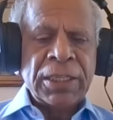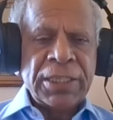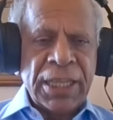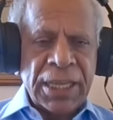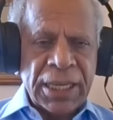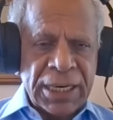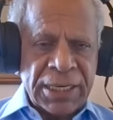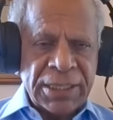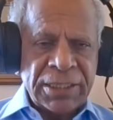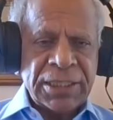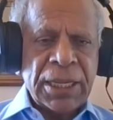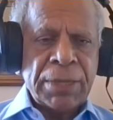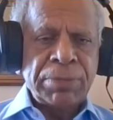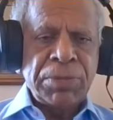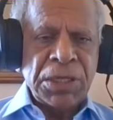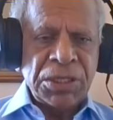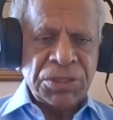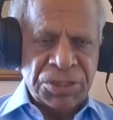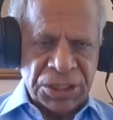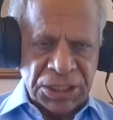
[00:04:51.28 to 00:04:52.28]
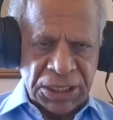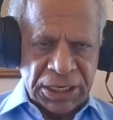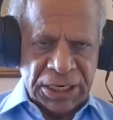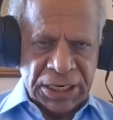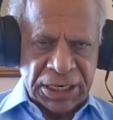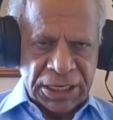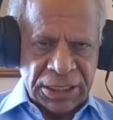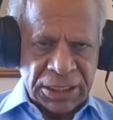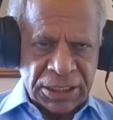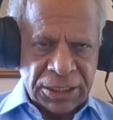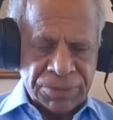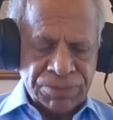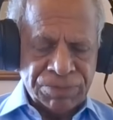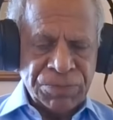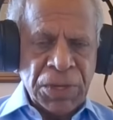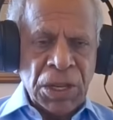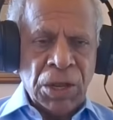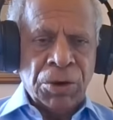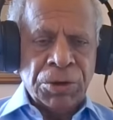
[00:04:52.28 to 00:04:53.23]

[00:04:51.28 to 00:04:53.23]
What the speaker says: there is something serious.